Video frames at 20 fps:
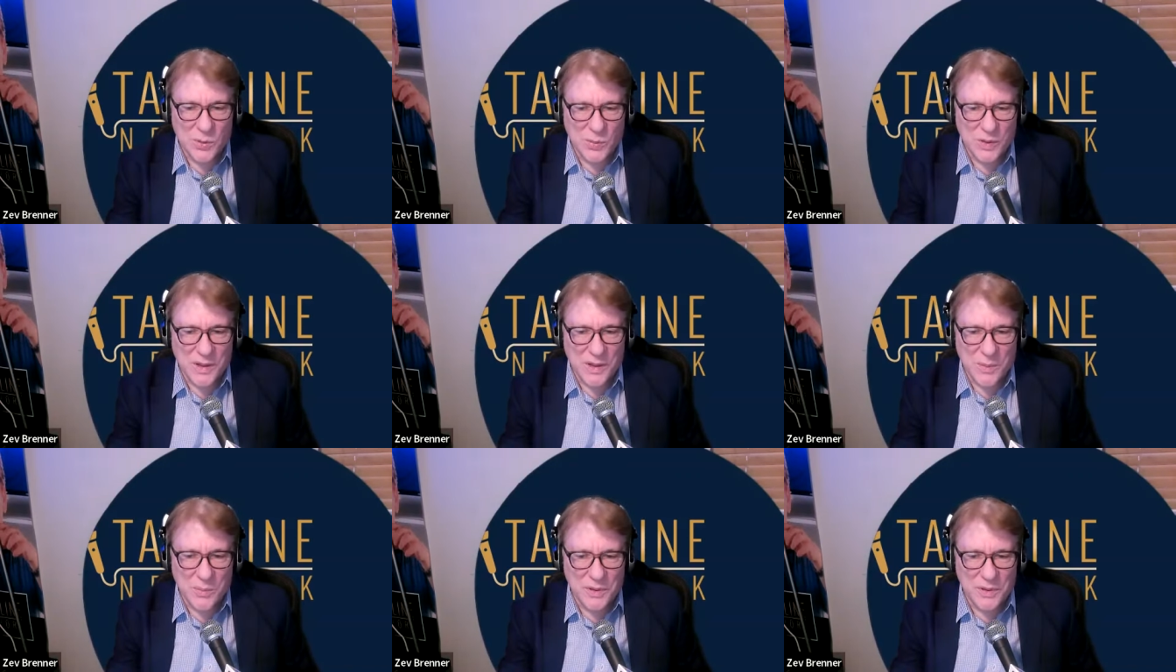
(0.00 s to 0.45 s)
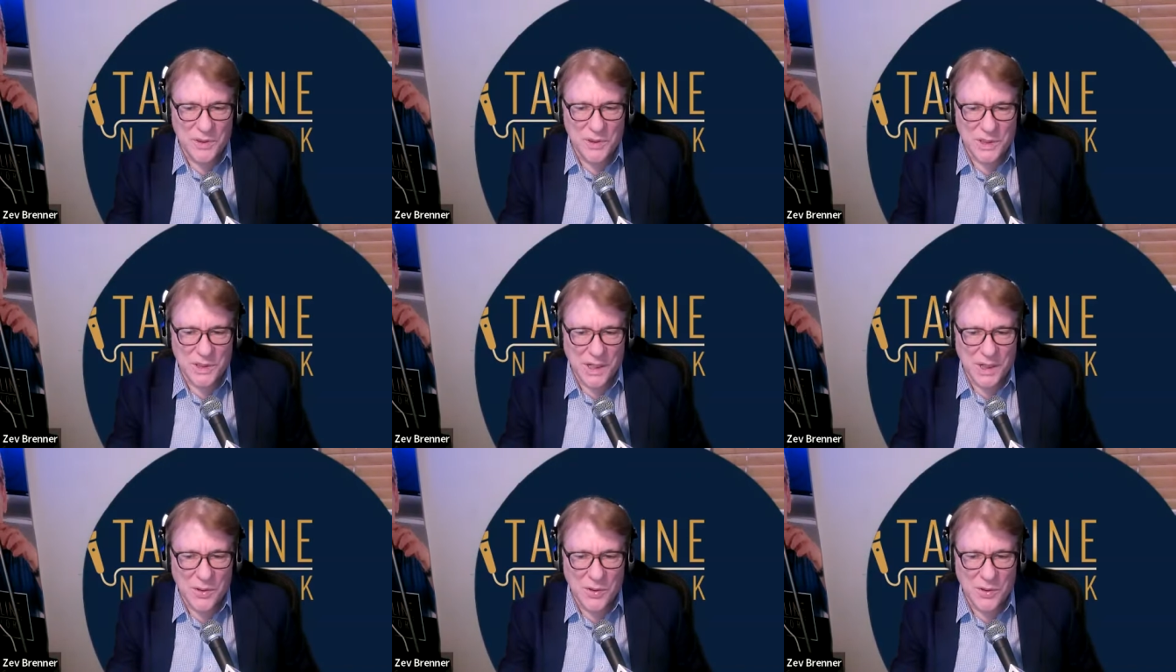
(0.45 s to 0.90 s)
We
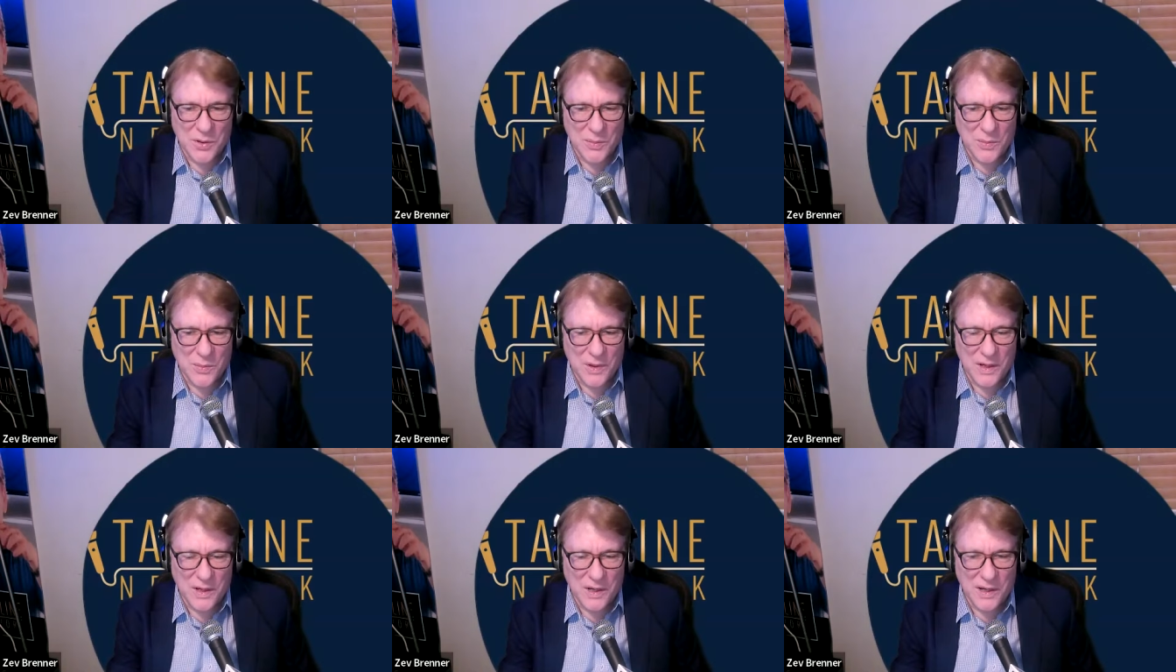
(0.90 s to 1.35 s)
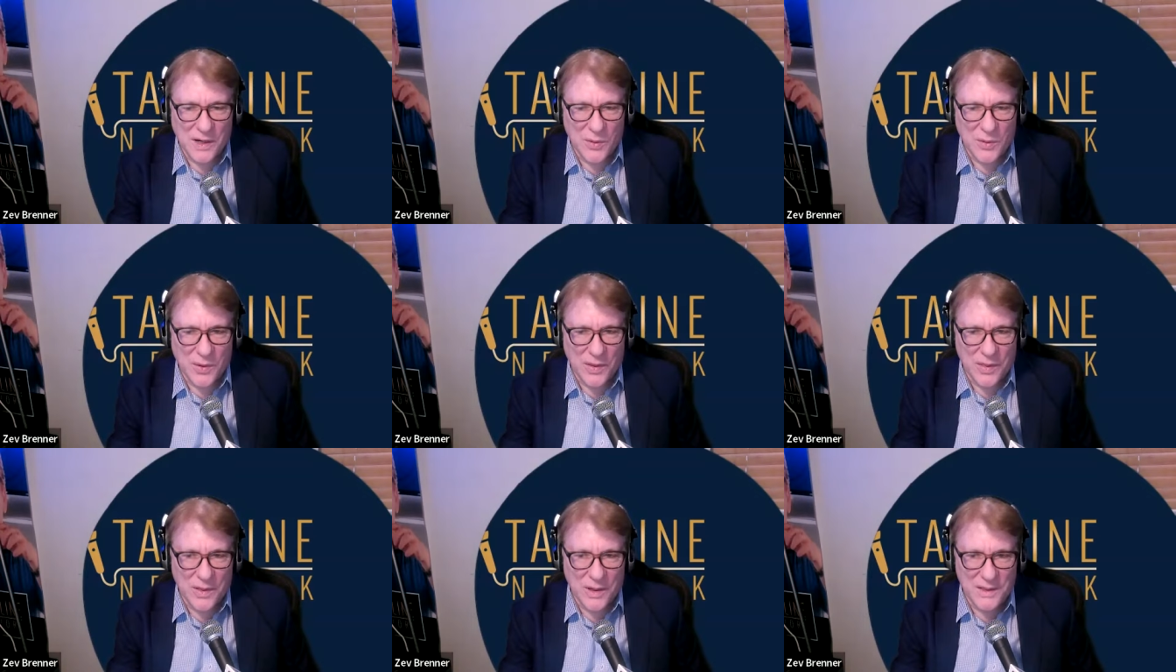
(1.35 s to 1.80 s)
appreciate your being here
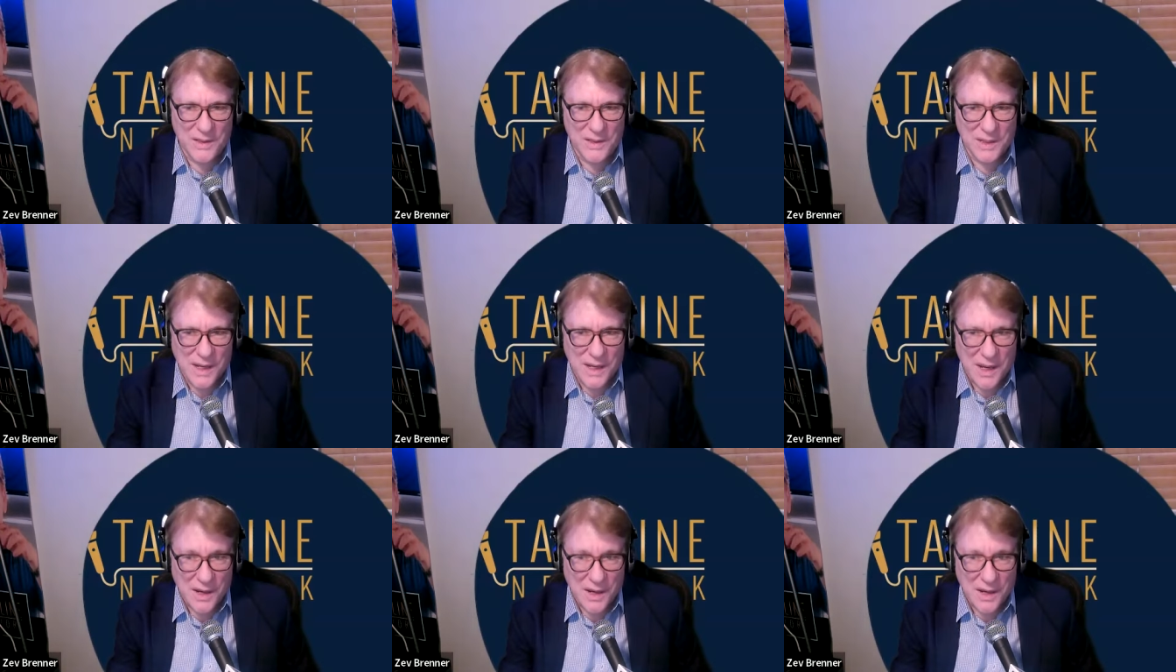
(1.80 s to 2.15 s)
with us.